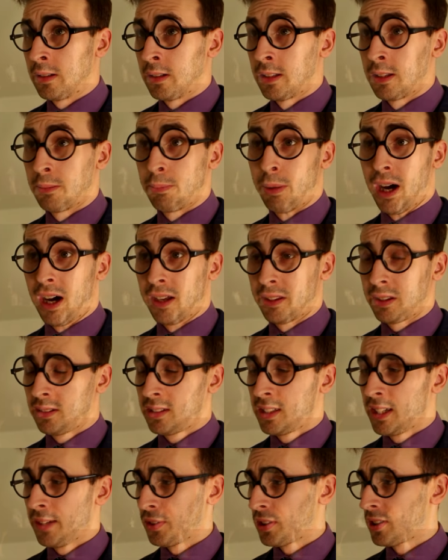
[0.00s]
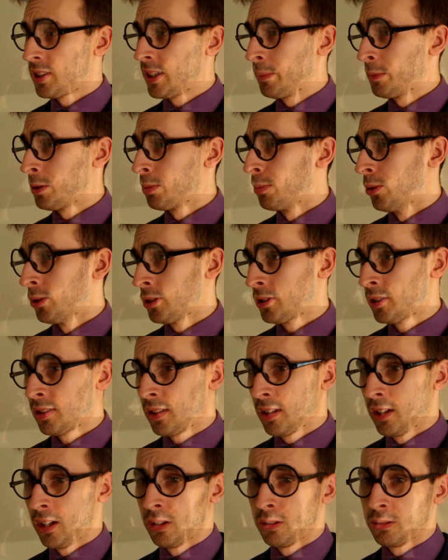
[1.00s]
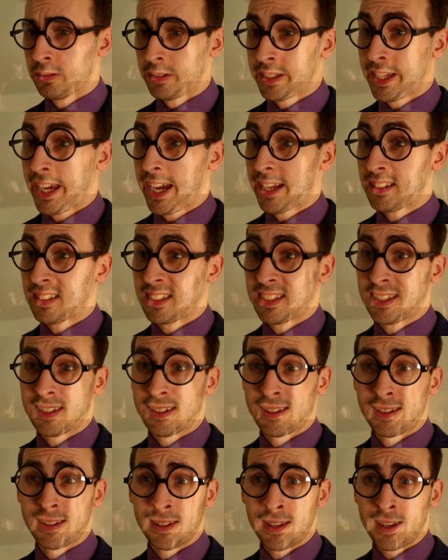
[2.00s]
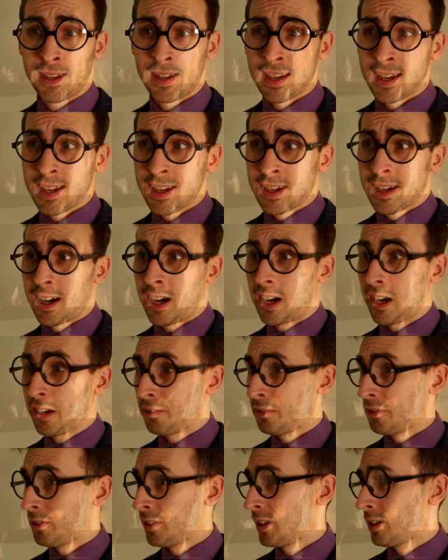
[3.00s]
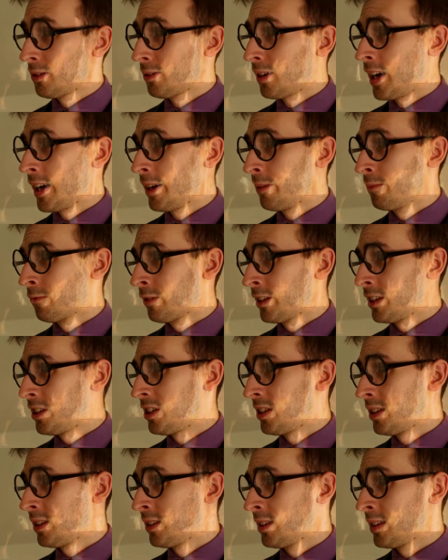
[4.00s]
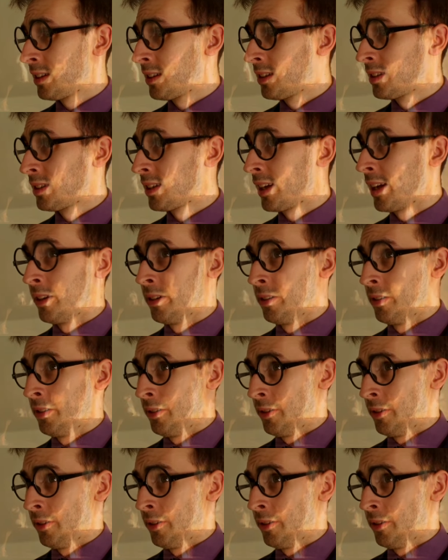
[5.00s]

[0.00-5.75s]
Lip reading: the path has never seemed more slow, and yet I fear I am reaching its end.